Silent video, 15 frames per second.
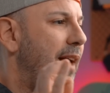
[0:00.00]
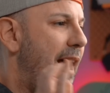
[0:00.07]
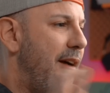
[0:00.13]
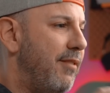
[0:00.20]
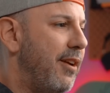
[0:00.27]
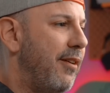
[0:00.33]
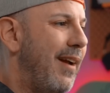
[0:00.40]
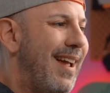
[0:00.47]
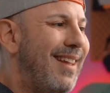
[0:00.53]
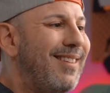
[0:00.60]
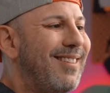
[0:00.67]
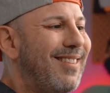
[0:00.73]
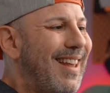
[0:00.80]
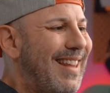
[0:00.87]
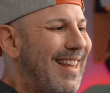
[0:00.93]
heavier and
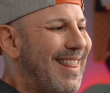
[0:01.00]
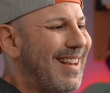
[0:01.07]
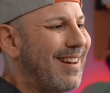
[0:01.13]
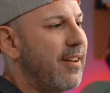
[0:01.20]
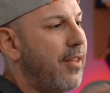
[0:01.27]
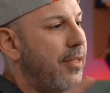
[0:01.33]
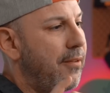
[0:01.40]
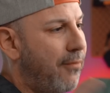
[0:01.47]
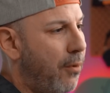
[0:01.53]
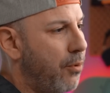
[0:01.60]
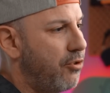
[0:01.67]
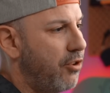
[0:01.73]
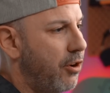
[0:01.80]
slightly thicker than the fourth